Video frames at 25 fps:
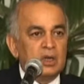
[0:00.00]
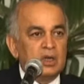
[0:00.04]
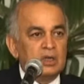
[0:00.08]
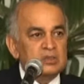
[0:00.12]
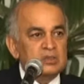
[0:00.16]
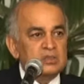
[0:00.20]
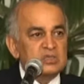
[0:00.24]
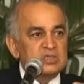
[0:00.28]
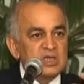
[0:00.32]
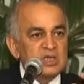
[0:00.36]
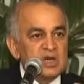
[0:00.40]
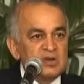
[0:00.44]

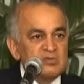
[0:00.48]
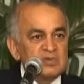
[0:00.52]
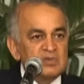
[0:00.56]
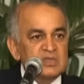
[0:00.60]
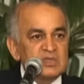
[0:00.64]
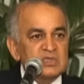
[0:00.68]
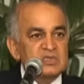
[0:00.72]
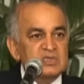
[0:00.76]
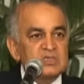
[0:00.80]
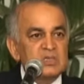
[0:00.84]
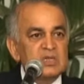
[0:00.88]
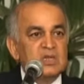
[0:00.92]

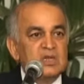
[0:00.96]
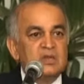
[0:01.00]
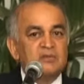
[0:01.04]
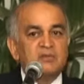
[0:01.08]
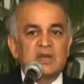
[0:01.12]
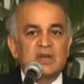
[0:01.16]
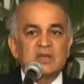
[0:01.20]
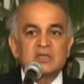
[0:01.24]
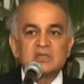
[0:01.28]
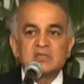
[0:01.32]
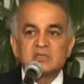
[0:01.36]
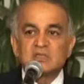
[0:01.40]
service
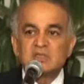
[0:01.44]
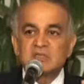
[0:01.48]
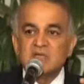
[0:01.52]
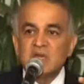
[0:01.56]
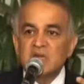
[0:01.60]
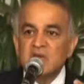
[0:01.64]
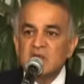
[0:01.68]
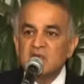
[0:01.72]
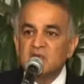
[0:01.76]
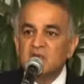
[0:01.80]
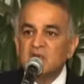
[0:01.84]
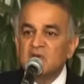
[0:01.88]
that is
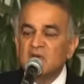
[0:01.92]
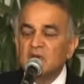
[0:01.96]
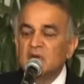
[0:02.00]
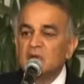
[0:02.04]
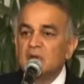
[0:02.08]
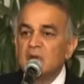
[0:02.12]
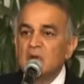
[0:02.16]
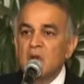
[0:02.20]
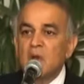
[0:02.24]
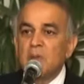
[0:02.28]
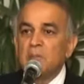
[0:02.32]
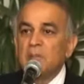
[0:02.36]
delivered
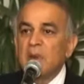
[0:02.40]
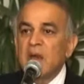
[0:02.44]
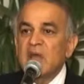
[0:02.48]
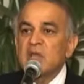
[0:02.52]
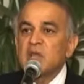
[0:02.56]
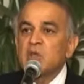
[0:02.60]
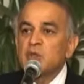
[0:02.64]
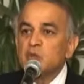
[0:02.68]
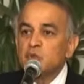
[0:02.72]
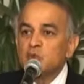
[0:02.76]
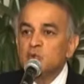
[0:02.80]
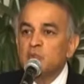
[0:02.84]
by
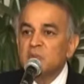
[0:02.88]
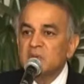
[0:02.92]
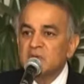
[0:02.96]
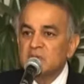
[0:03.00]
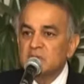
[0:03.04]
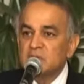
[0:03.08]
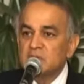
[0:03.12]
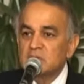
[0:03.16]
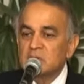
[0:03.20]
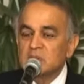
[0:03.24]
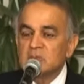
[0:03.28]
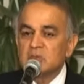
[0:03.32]

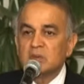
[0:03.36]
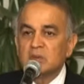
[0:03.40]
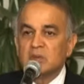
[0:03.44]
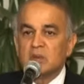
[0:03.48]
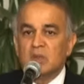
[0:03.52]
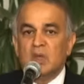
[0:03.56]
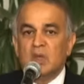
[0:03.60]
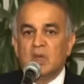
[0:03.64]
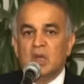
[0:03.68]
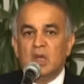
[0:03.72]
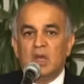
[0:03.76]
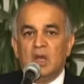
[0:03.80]
humans
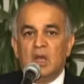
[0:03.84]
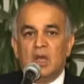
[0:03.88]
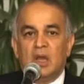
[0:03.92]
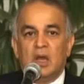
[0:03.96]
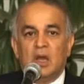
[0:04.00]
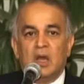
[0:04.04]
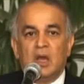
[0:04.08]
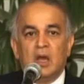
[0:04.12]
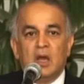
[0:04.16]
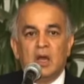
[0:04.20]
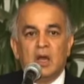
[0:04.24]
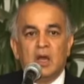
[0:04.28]

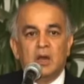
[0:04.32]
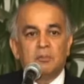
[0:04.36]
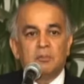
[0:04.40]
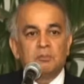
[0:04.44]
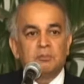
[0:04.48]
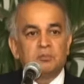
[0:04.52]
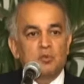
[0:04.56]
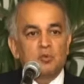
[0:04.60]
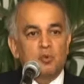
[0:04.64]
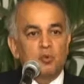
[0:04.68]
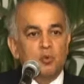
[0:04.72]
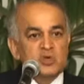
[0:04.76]

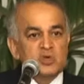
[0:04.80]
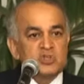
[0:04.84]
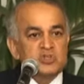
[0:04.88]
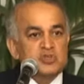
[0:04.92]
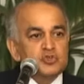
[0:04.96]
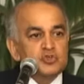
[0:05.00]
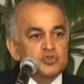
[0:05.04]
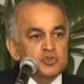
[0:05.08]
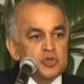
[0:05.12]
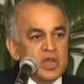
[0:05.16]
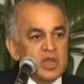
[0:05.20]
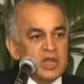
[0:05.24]
who are
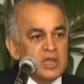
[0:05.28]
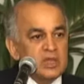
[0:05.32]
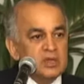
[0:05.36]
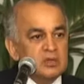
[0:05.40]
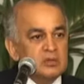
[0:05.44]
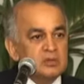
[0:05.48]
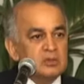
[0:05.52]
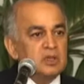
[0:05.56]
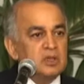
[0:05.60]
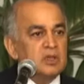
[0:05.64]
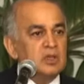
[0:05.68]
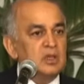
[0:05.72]

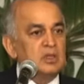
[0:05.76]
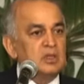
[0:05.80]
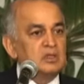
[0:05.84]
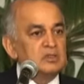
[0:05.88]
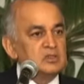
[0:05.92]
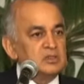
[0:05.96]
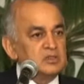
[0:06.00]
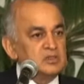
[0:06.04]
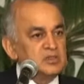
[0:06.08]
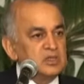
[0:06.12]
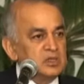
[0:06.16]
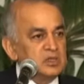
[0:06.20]
trained
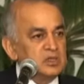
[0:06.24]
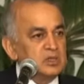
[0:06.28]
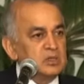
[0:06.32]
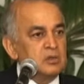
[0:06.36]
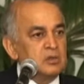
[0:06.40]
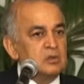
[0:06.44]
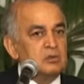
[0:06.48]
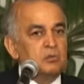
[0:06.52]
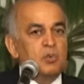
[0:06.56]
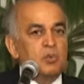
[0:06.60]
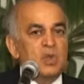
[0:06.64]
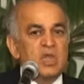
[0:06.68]
in
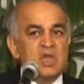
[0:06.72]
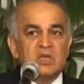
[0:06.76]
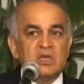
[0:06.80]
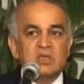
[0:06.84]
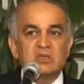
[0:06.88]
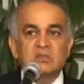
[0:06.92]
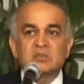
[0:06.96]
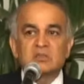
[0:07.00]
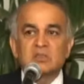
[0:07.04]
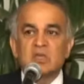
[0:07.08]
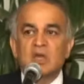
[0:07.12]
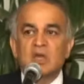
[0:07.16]
certain ways,